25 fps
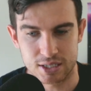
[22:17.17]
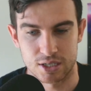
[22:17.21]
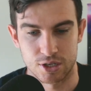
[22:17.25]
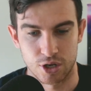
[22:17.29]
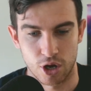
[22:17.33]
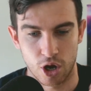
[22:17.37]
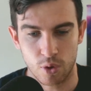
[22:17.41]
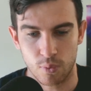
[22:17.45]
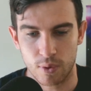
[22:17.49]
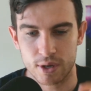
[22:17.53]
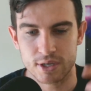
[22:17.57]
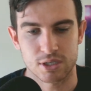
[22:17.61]
No
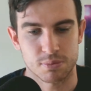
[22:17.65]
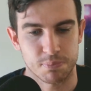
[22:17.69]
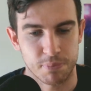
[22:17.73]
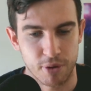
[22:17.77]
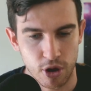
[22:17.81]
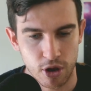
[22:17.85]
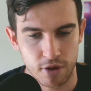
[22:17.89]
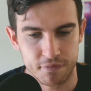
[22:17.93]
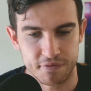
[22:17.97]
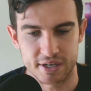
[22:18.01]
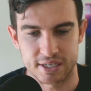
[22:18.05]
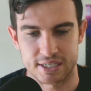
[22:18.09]
one's
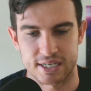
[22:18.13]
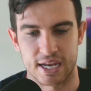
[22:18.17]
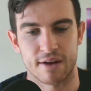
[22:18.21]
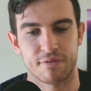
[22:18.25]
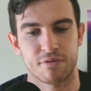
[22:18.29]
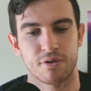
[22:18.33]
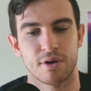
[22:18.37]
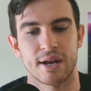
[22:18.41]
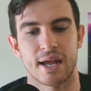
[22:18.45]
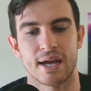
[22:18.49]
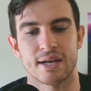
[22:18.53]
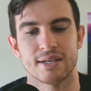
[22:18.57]
perfect.
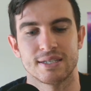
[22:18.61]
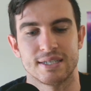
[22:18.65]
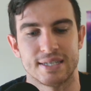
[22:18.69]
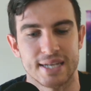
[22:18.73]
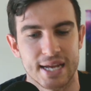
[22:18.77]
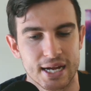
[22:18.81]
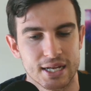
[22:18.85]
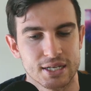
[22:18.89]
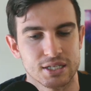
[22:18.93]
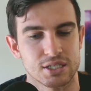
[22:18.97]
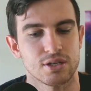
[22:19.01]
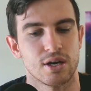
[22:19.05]
Everyone has
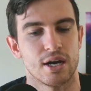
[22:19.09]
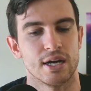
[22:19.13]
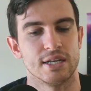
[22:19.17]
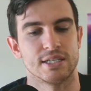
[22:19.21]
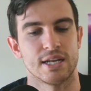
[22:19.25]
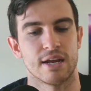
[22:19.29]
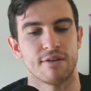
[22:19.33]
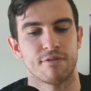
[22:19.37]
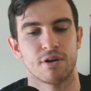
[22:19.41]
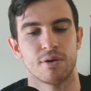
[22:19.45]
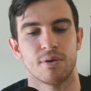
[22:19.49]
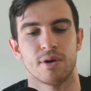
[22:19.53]
downsides.
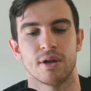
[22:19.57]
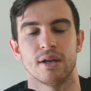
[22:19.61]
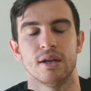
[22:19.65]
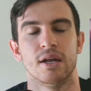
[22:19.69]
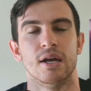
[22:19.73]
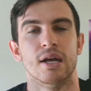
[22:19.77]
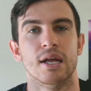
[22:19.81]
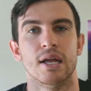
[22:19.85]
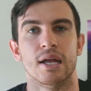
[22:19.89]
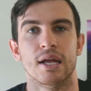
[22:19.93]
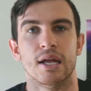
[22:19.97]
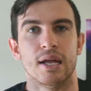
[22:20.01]
Everyone
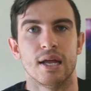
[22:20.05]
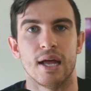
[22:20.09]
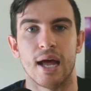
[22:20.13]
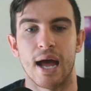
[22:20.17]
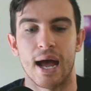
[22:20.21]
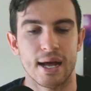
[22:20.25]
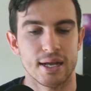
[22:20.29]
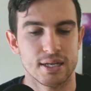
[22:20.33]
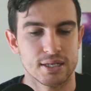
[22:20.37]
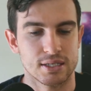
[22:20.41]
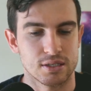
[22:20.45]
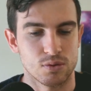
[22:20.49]

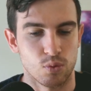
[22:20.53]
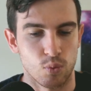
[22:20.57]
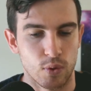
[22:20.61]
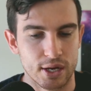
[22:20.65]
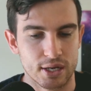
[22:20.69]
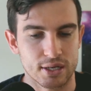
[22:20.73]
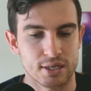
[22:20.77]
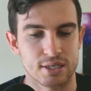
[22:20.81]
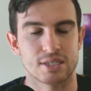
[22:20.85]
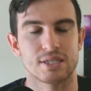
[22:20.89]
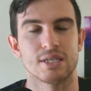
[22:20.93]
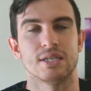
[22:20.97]
has
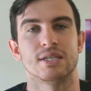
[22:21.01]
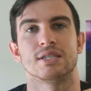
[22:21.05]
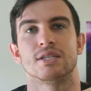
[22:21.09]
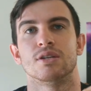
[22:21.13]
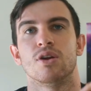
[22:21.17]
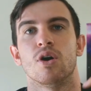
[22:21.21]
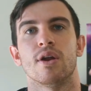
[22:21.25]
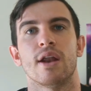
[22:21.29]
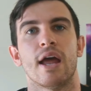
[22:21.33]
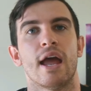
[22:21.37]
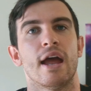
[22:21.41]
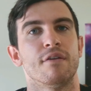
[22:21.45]
weaknesses.
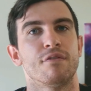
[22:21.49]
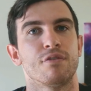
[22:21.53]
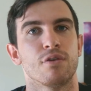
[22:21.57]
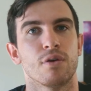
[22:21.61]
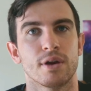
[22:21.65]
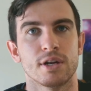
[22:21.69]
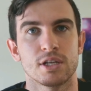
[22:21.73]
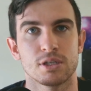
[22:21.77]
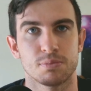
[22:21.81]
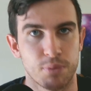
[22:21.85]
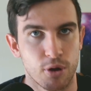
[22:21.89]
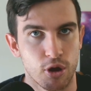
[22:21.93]
Not everyone
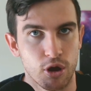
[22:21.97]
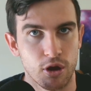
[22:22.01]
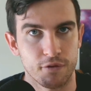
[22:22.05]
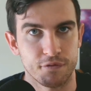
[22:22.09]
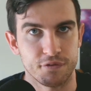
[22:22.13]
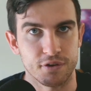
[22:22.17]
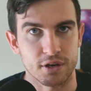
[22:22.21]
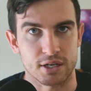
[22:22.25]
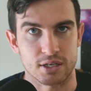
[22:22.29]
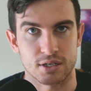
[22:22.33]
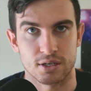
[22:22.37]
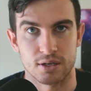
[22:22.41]
is
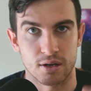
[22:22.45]
perfect.